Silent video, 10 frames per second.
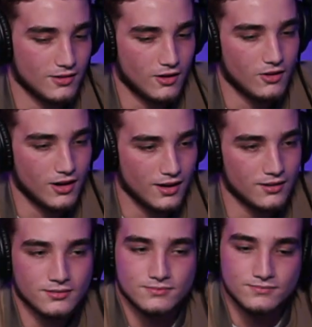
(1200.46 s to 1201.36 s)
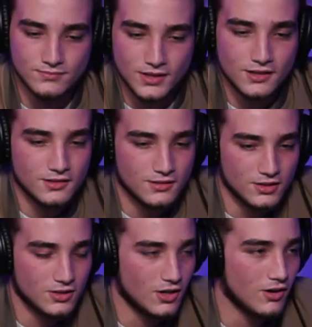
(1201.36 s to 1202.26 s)
and I was like, okay,
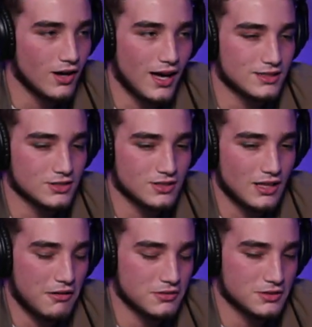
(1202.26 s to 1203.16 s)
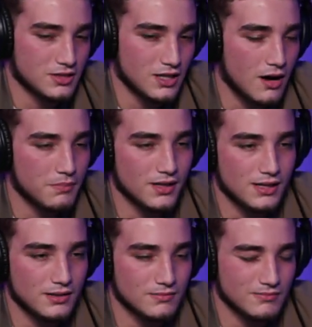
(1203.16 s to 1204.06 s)
you know, and I just I was
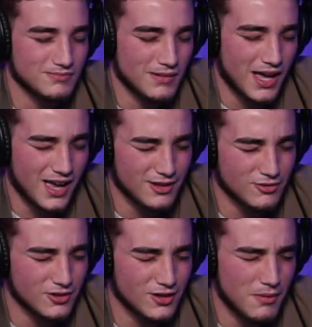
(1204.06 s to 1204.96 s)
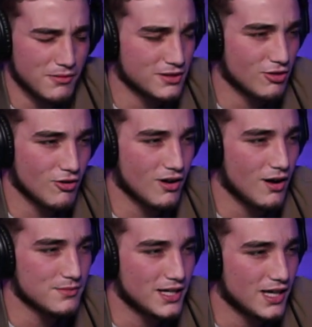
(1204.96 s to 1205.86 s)
sloppy. My hands weren't up. I wasn't throwing
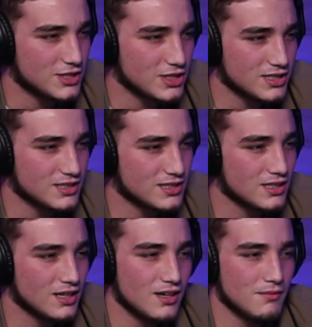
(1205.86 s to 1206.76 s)
combinations.